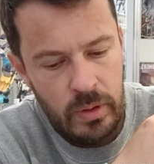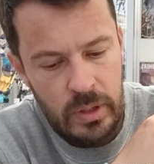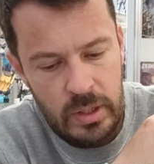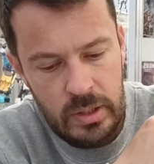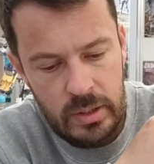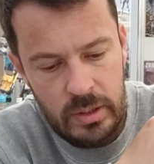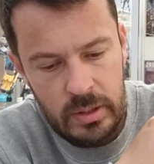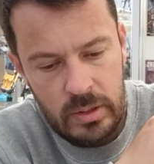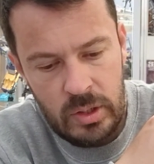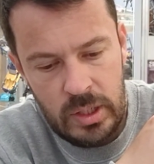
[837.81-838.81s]
of these
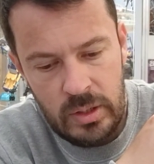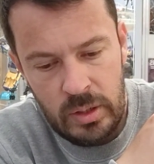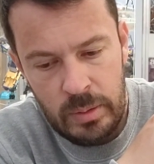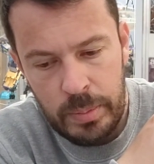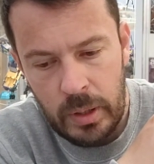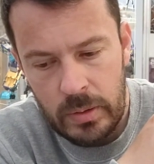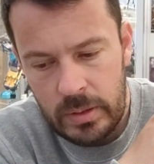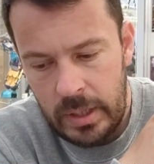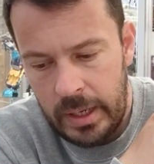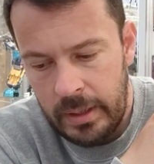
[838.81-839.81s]
G2
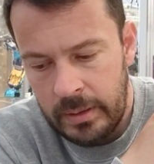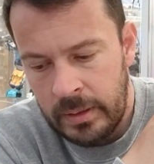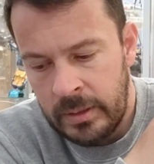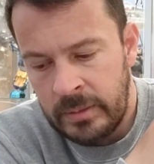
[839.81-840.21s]
bots here.